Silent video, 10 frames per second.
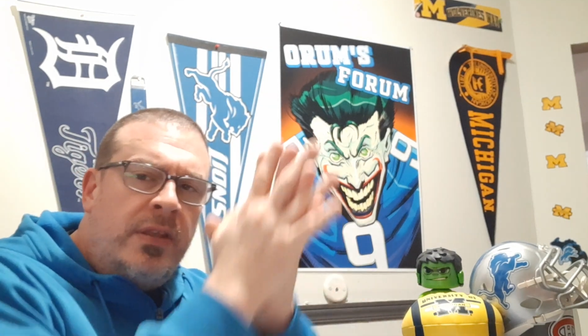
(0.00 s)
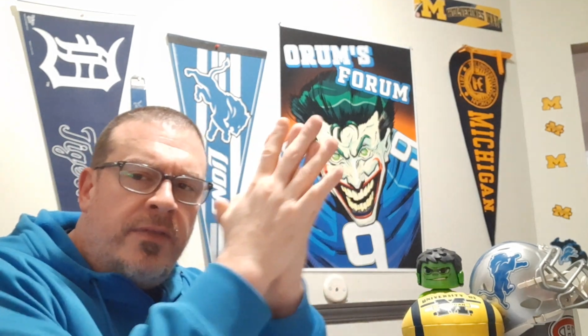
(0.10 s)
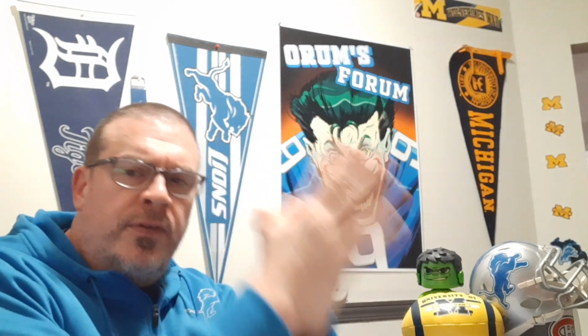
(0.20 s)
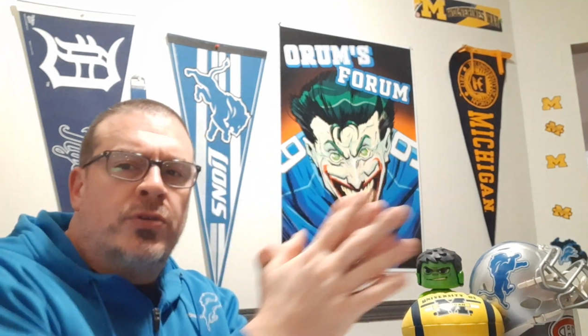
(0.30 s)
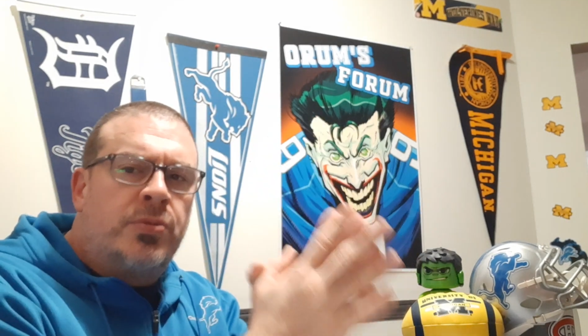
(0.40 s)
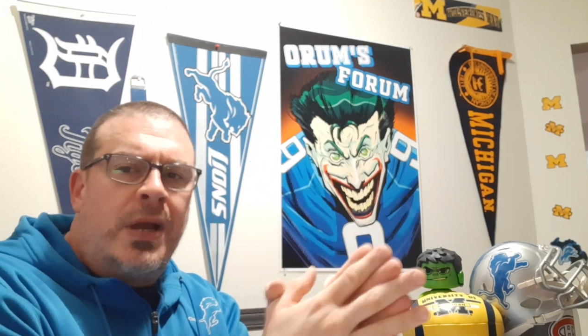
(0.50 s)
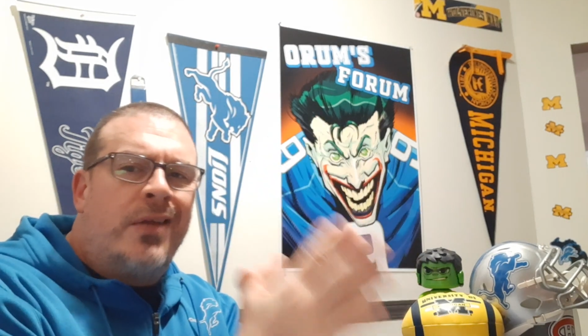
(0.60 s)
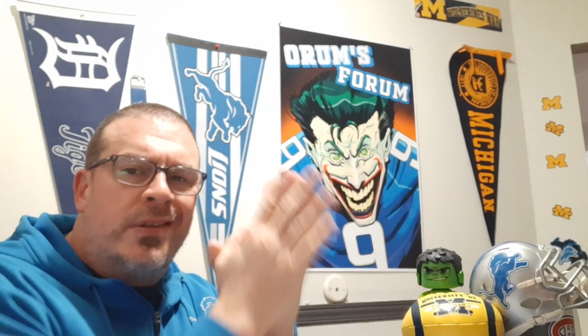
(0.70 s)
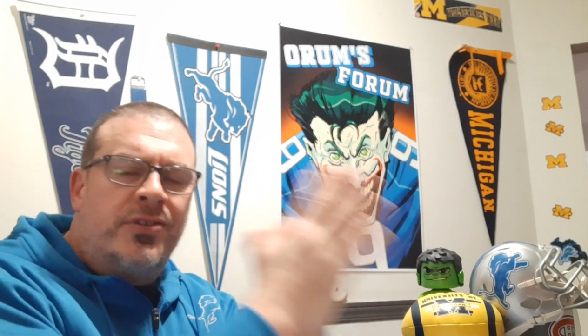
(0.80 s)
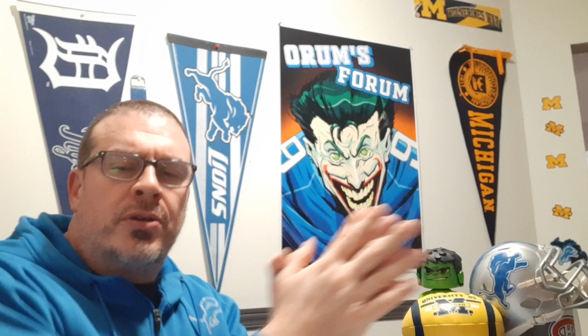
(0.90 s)
first
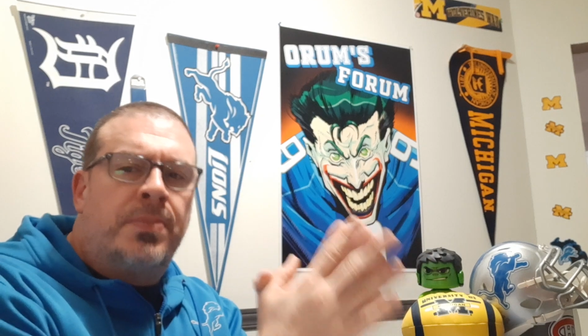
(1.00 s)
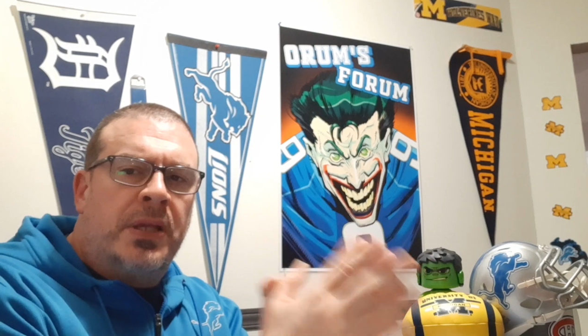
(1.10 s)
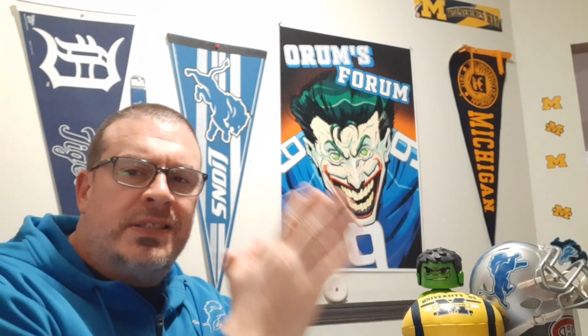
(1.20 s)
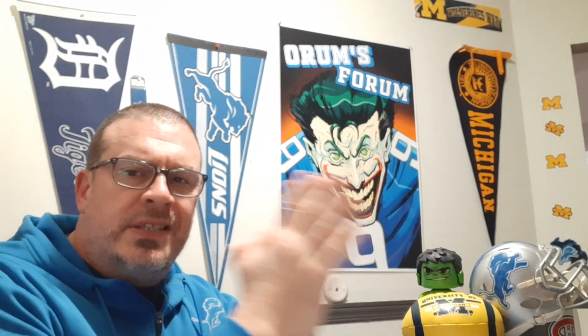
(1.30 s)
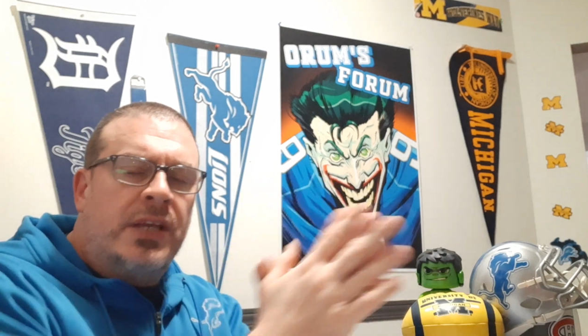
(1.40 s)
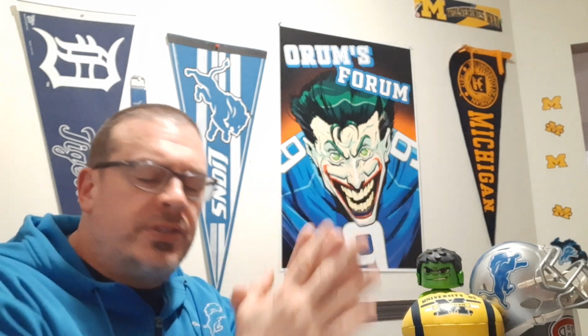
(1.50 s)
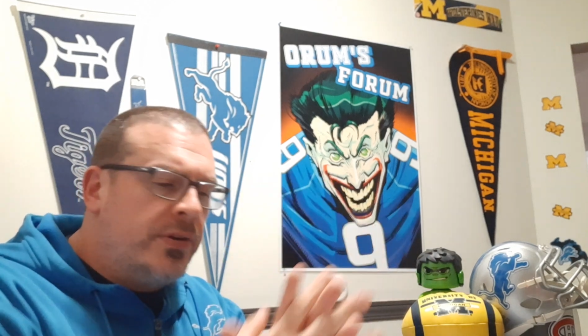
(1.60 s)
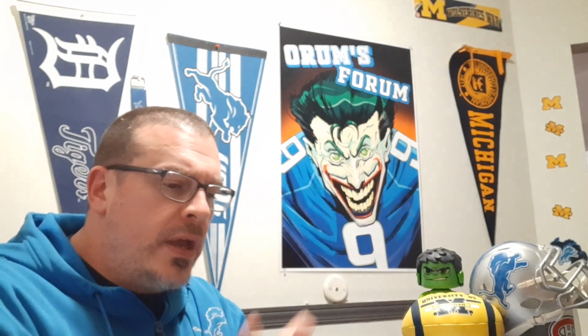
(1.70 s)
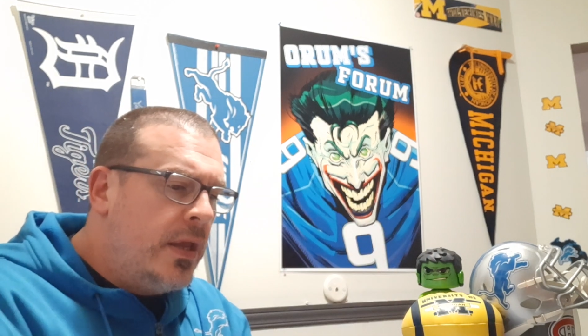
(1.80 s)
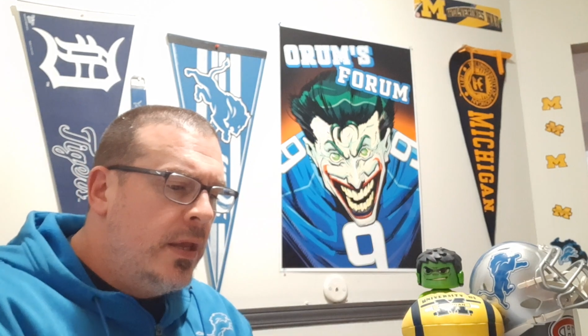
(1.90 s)
round that took place
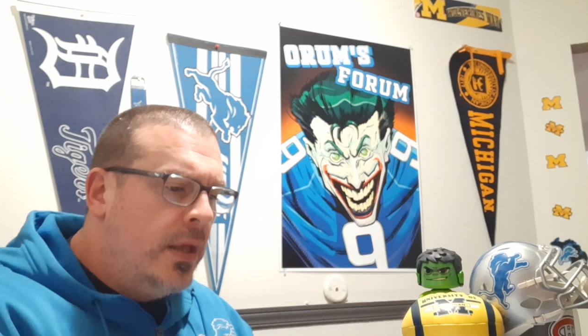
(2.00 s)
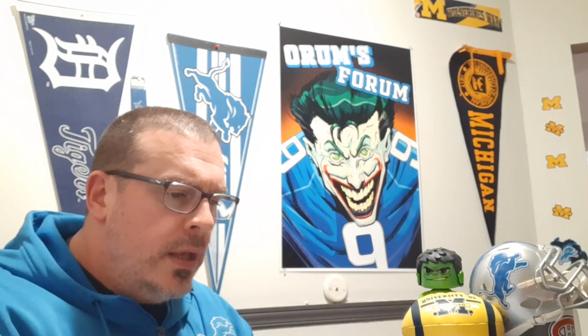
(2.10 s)
yesterday.